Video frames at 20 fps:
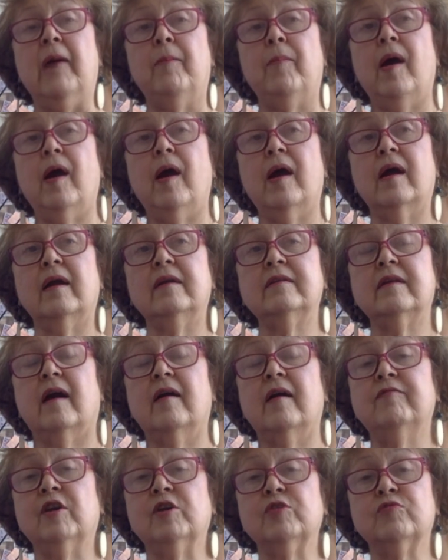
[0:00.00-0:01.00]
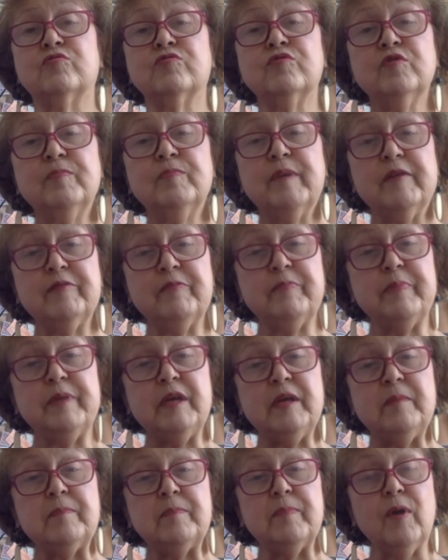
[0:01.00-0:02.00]
part of a group of
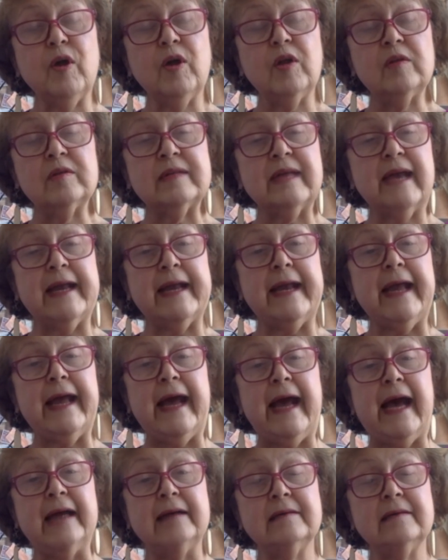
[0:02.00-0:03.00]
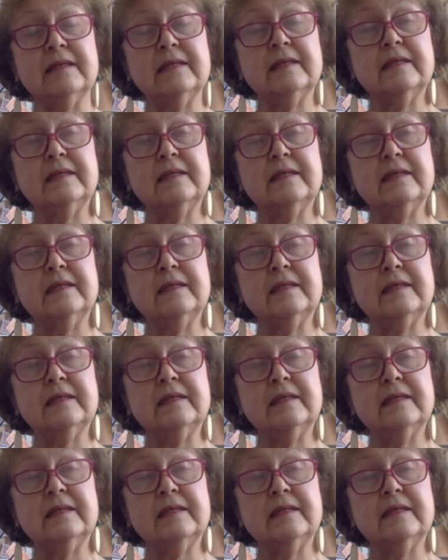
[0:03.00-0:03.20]
people that had,